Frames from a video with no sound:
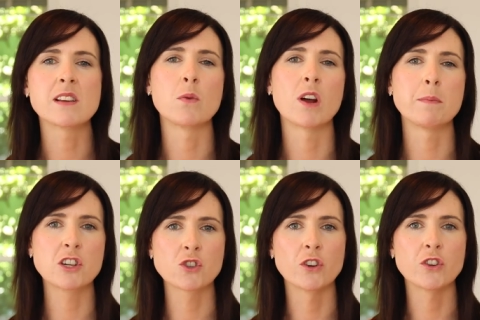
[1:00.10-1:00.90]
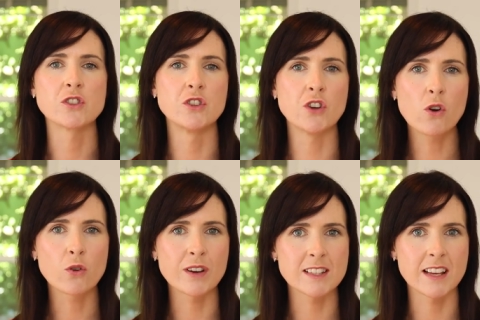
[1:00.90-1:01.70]
and we want to make sure there's no
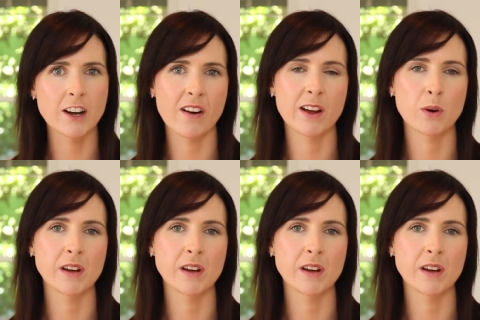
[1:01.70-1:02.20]
grease in our egg